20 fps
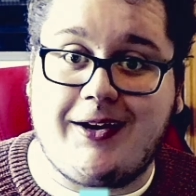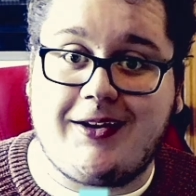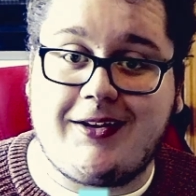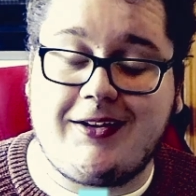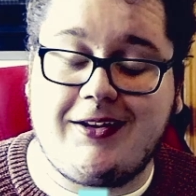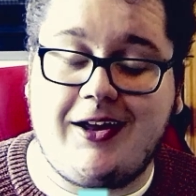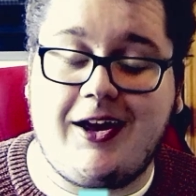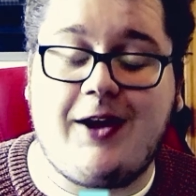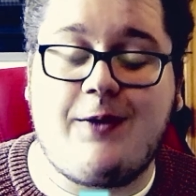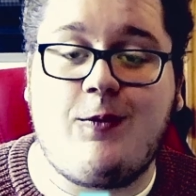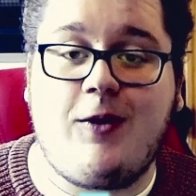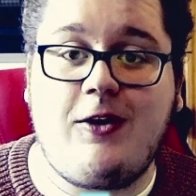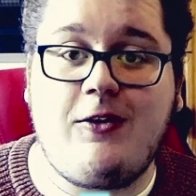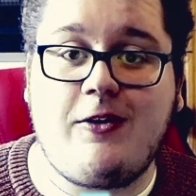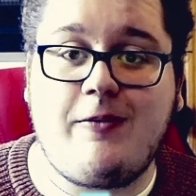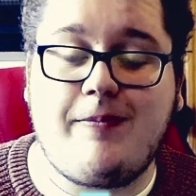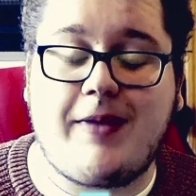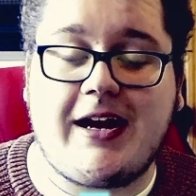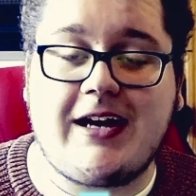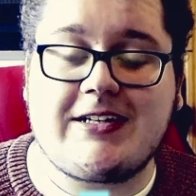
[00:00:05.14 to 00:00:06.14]
and
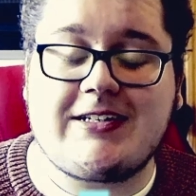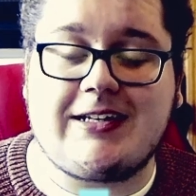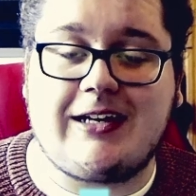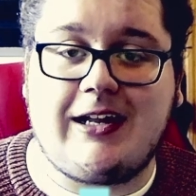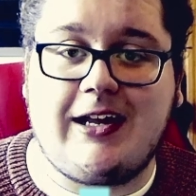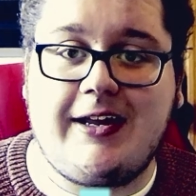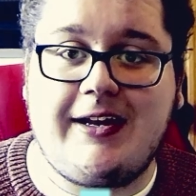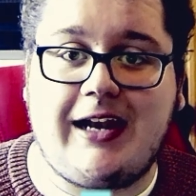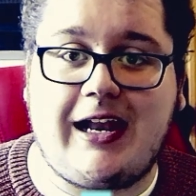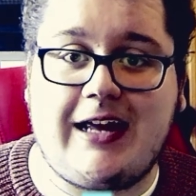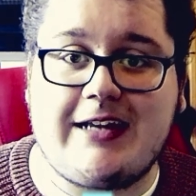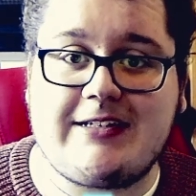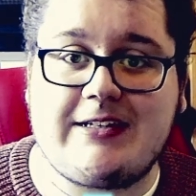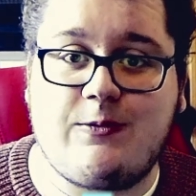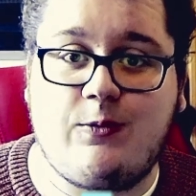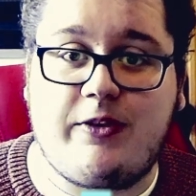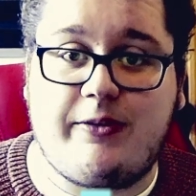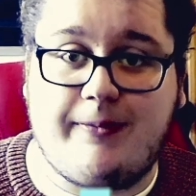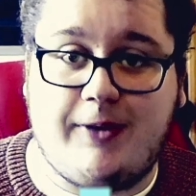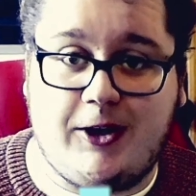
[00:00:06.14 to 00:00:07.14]
welcome back to Learn Latin
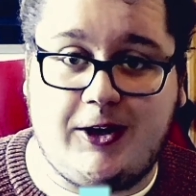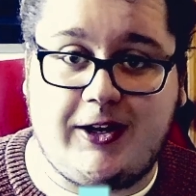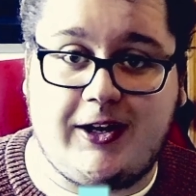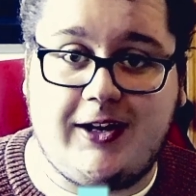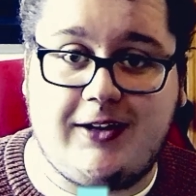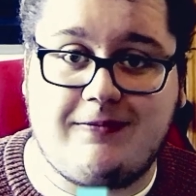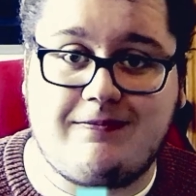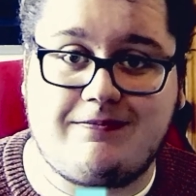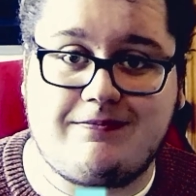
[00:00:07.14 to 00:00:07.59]
with MoCA.